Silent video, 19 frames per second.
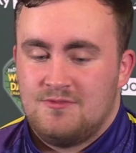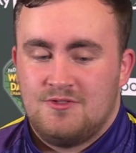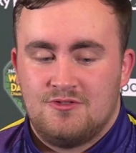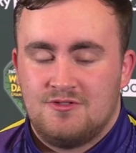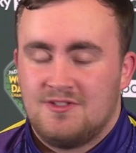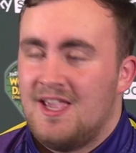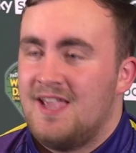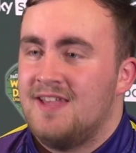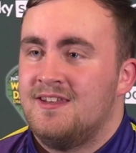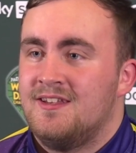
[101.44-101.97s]

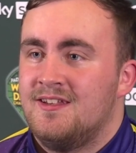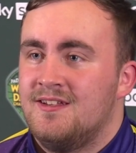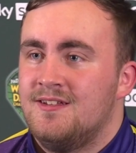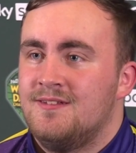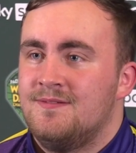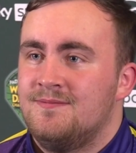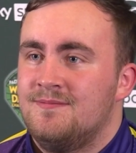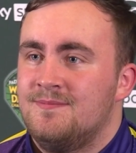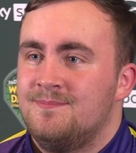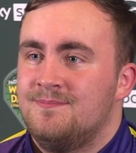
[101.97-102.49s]
Just getting
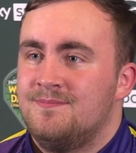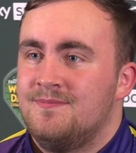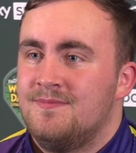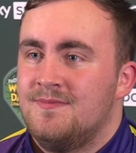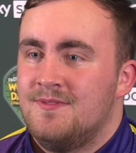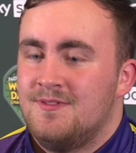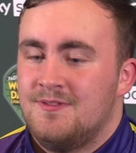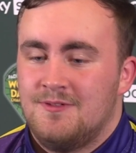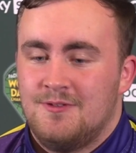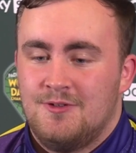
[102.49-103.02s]
here.
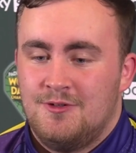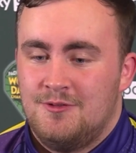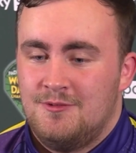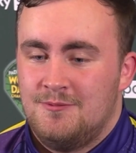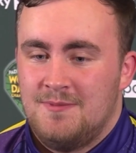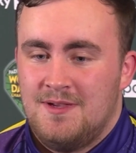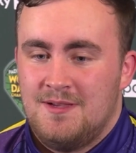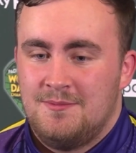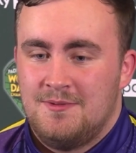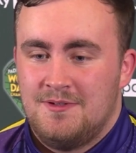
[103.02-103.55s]

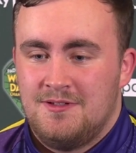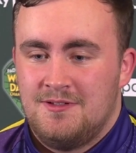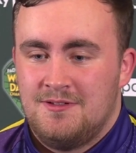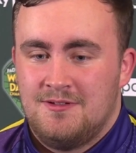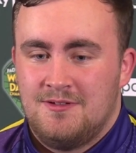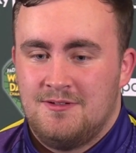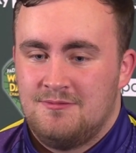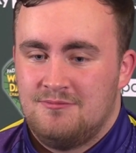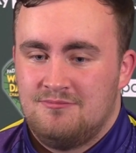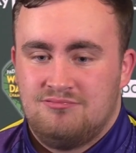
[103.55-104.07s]
Or maybe
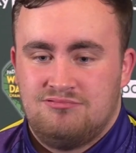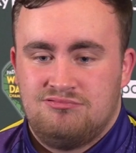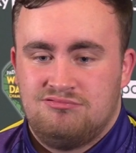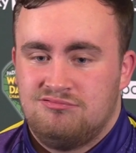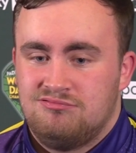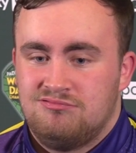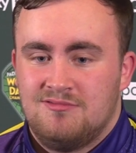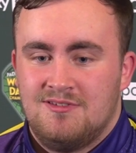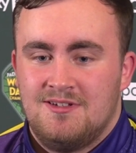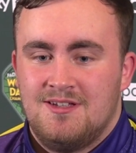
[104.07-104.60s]

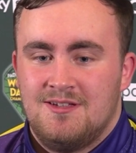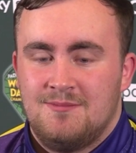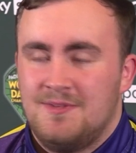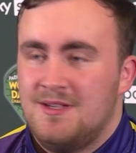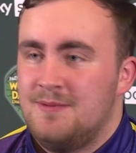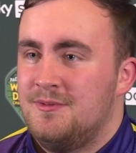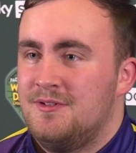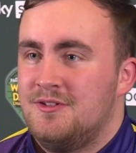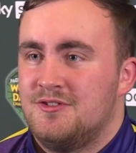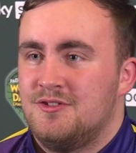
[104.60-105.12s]

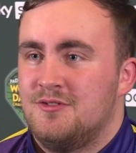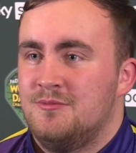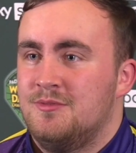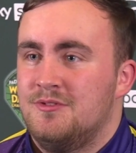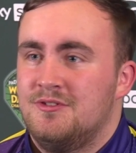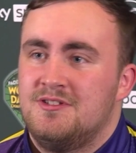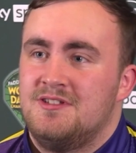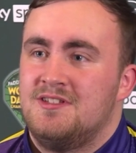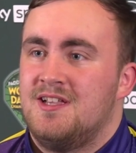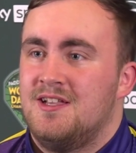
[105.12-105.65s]
the
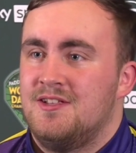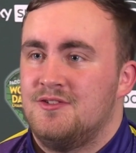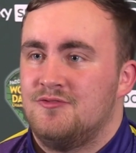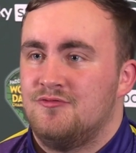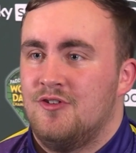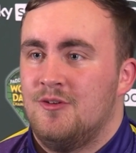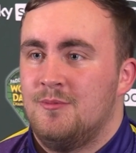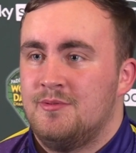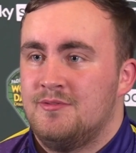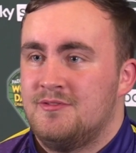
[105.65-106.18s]
Tumplers is
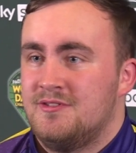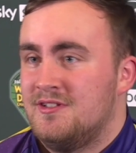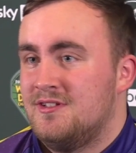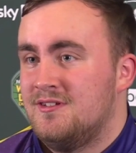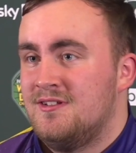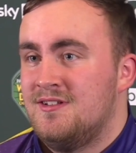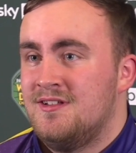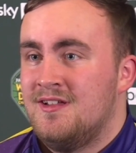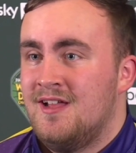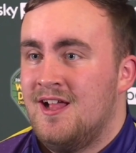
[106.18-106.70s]
against Rob
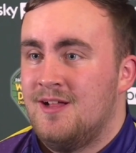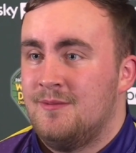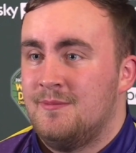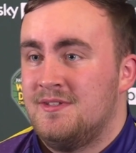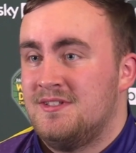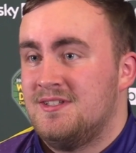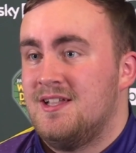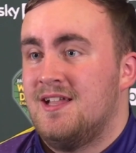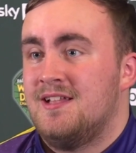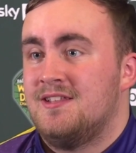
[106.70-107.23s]
to help
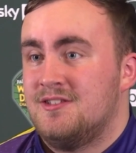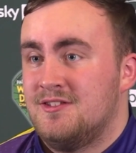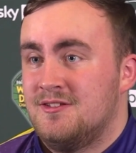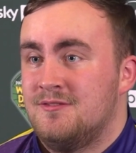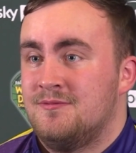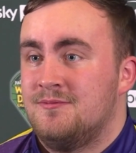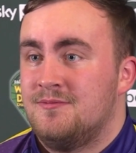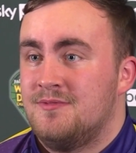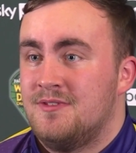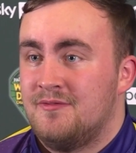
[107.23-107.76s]
me to get
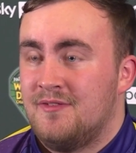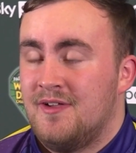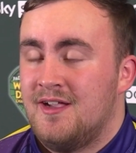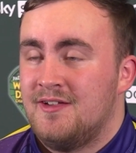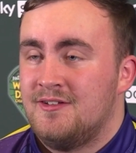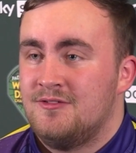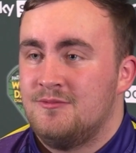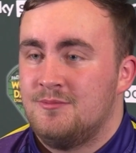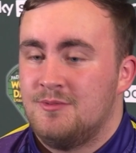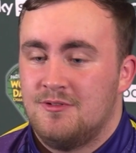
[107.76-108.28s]
to the
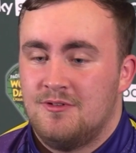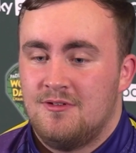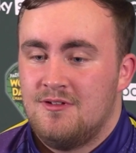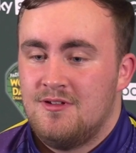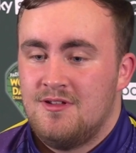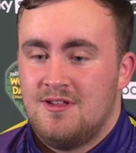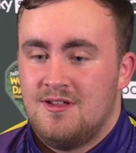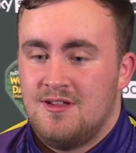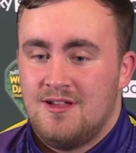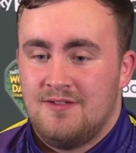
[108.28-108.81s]
final, but
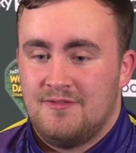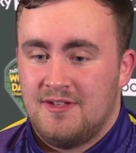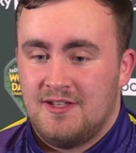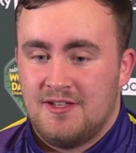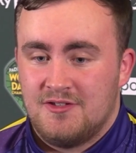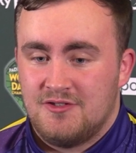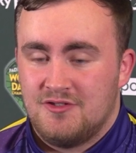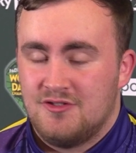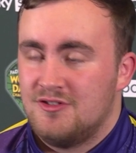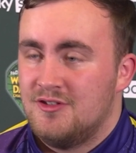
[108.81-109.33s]
I
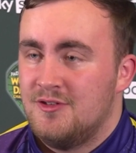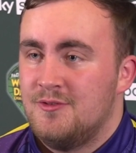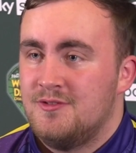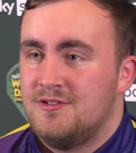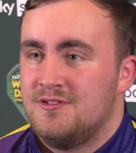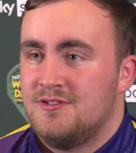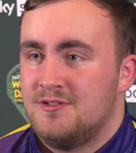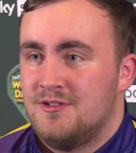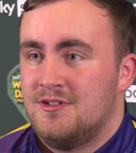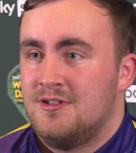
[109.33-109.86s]
think it's just
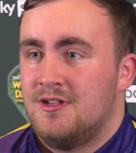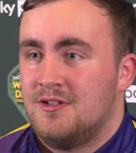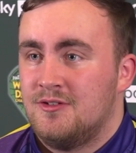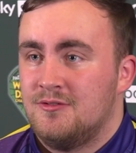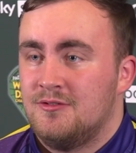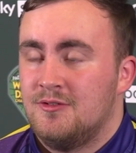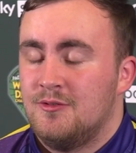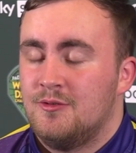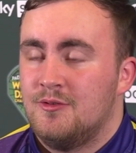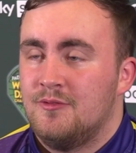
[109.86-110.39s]
losing to a
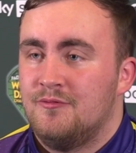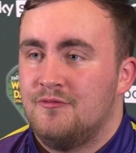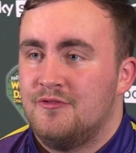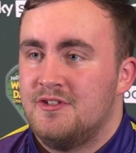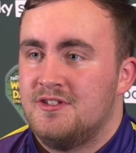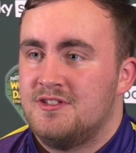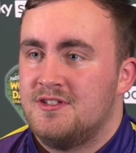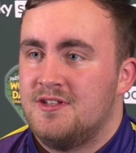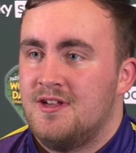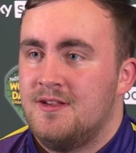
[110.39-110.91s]
good Luke
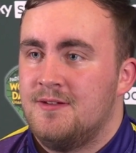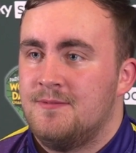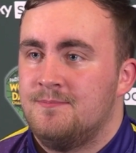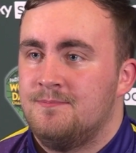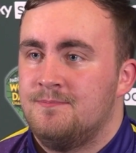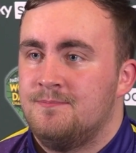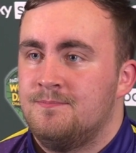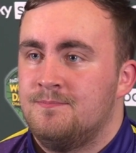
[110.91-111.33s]
Humphries tonight.